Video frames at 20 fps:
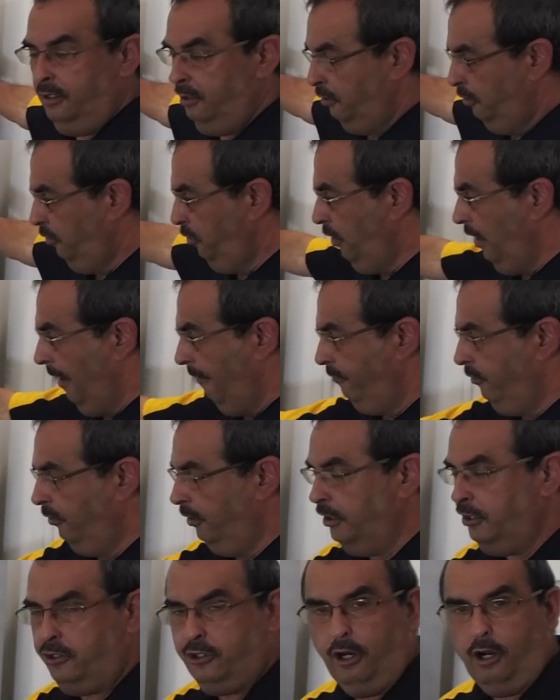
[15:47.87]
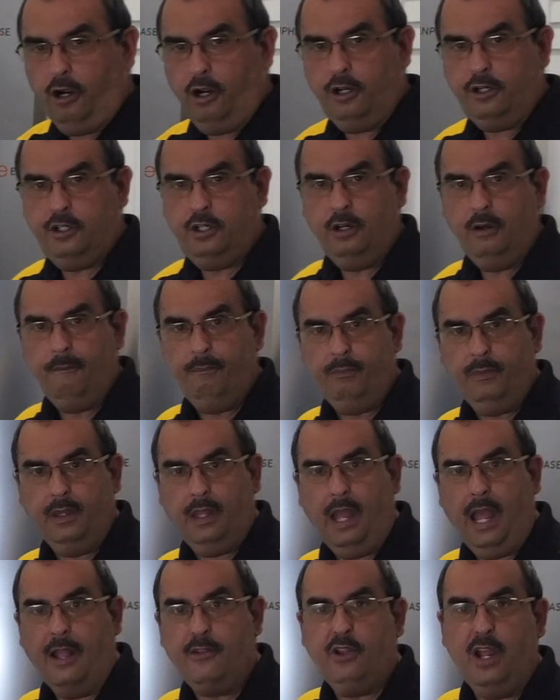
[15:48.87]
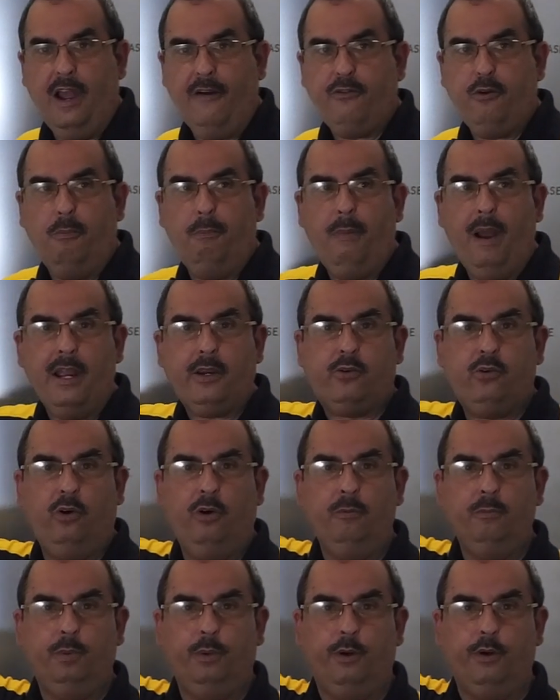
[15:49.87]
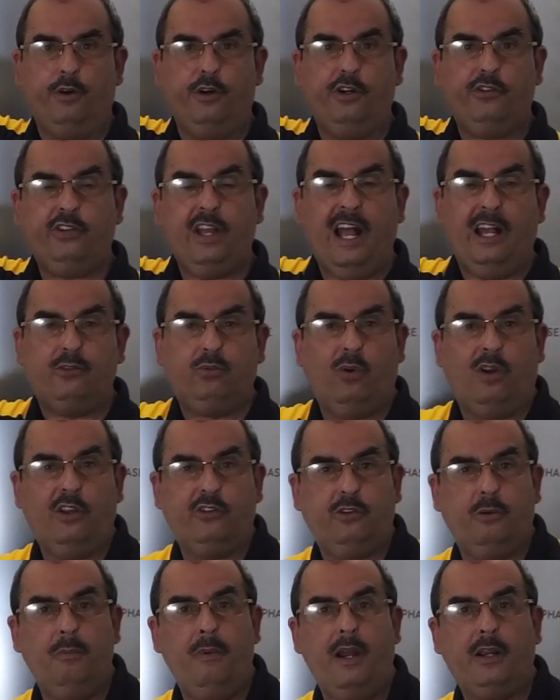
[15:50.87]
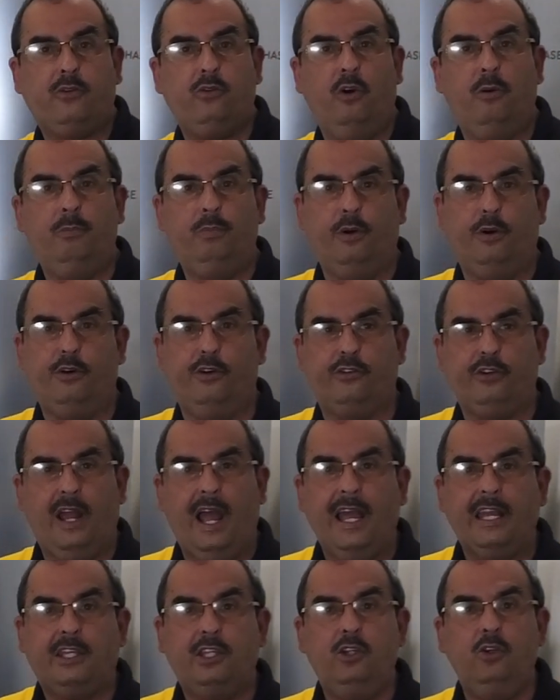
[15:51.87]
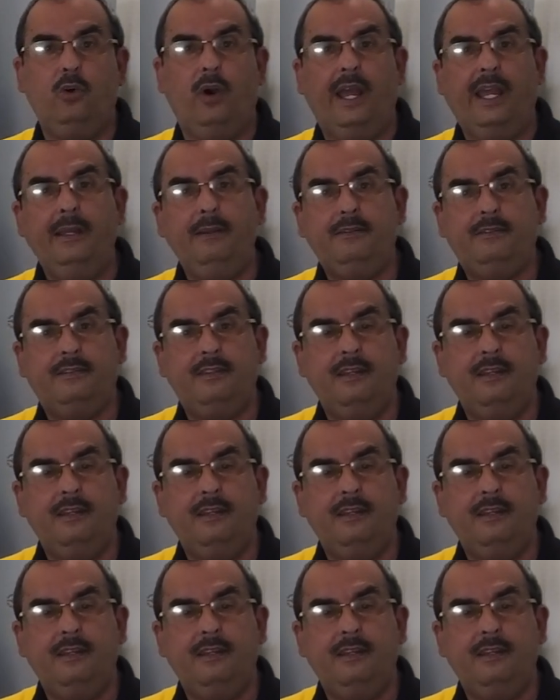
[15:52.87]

you have your In Charge, and you have your microinverters, as well as the microinverter IQ8s